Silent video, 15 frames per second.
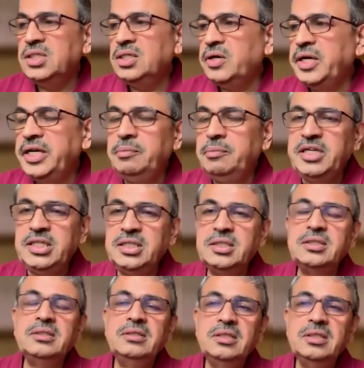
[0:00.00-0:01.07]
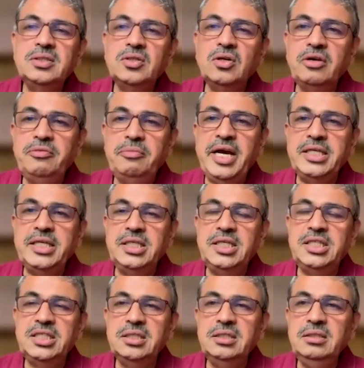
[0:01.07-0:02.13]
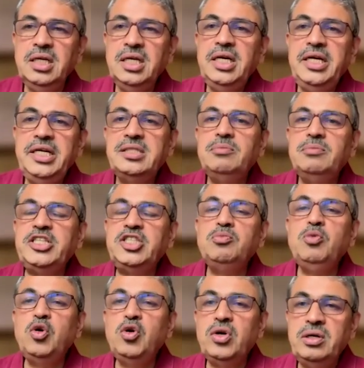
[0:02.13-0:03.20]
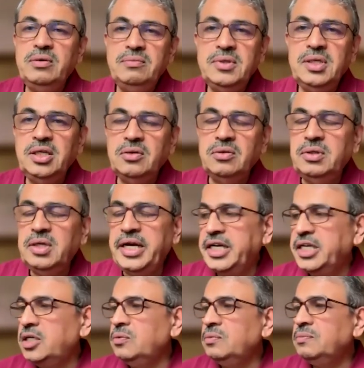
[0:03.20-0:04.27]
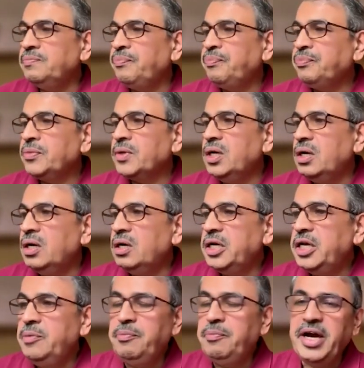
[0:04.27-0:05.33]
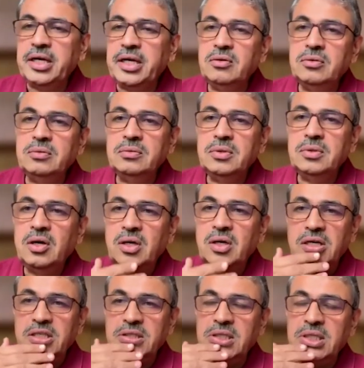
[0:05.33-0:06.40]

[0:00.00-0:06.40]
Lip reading: anybody's sort of imagination. It's much more negative impact on Earth.